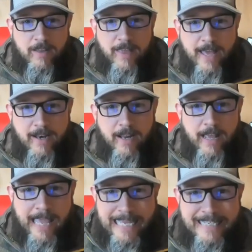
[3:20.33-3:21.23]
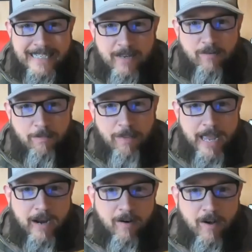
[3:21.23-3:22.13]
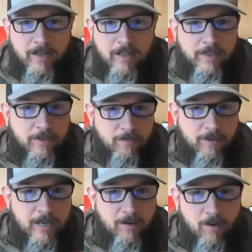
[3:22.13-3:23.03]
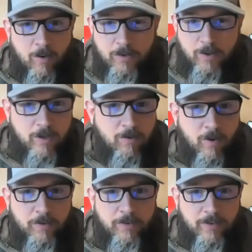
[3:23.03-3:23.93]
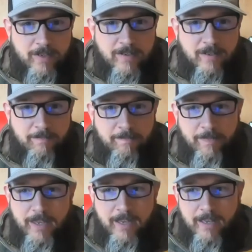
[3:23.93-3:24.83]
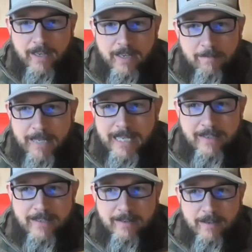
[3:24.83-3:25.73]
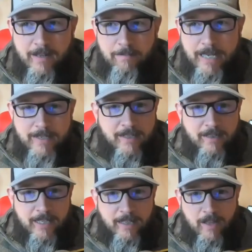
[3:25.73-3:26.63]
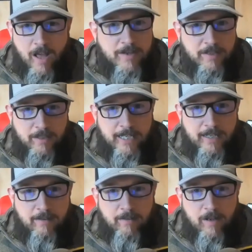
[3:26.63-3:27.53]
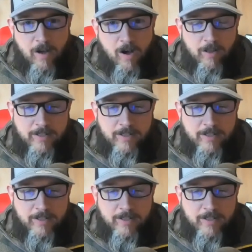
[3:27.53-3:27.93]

That A C repair on a three-year-old, two-year-old system means basically a lost lead call.